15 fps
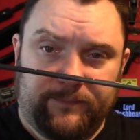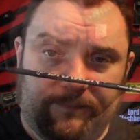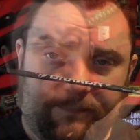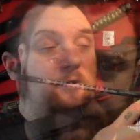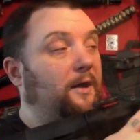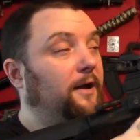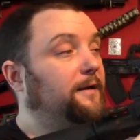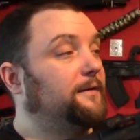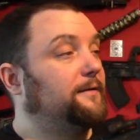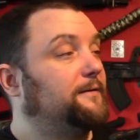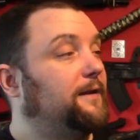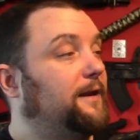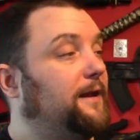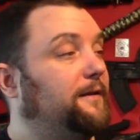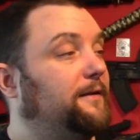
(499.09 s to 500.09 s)
Right,
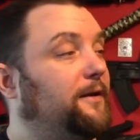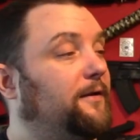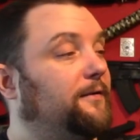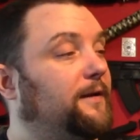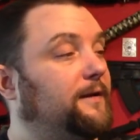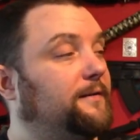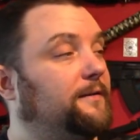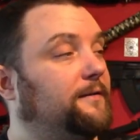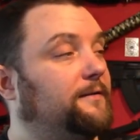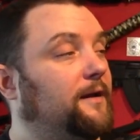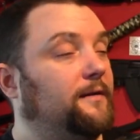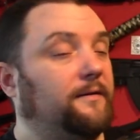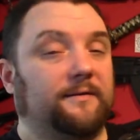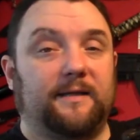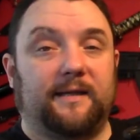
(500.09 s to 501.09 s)
so there you go. That's the
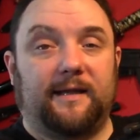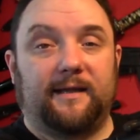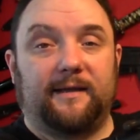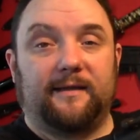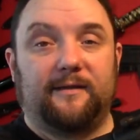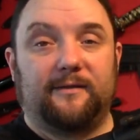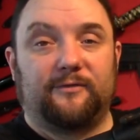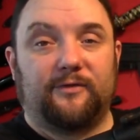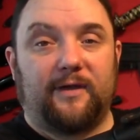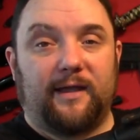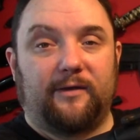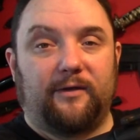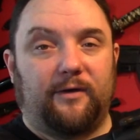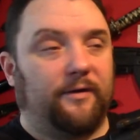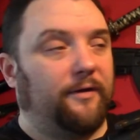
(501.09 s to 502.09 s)
Junxing
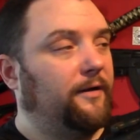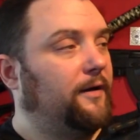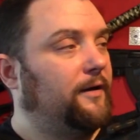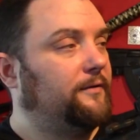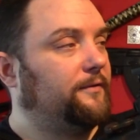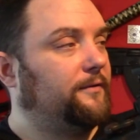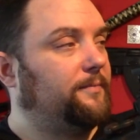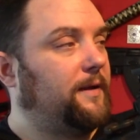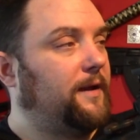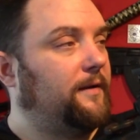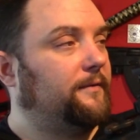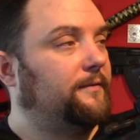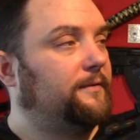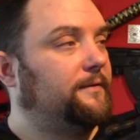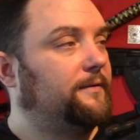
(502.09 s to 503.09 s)
Drakon
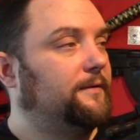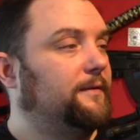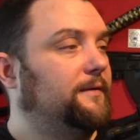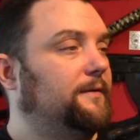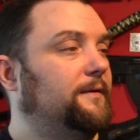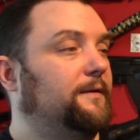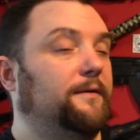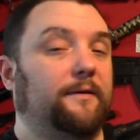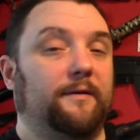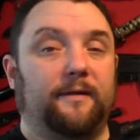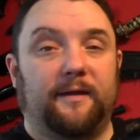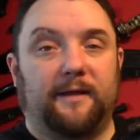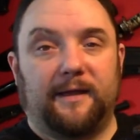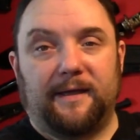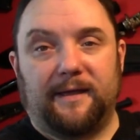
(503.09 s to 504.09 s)
£100
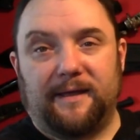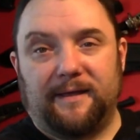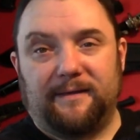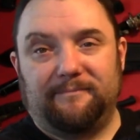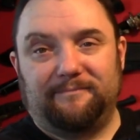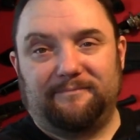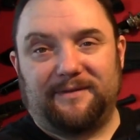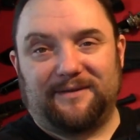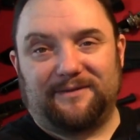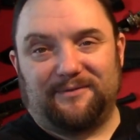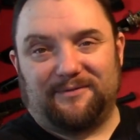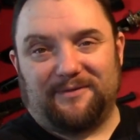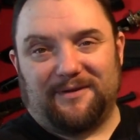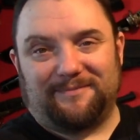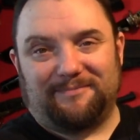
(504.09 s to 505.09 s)
uh, pistol
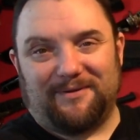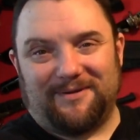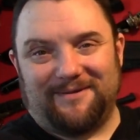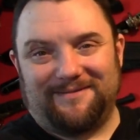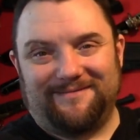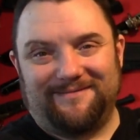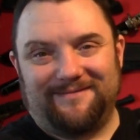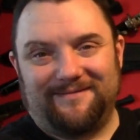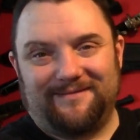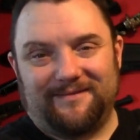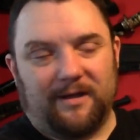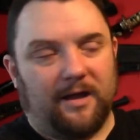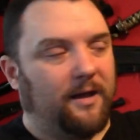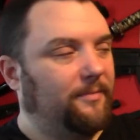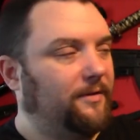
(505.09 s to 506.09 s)
crossbow,
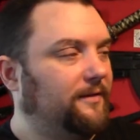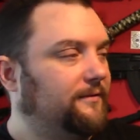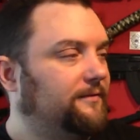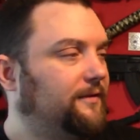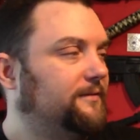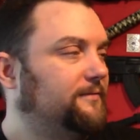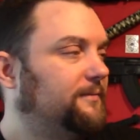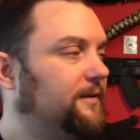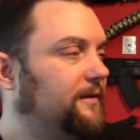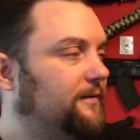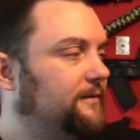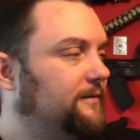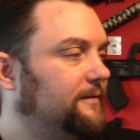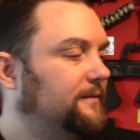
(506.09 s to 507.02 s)
carbine crossbow.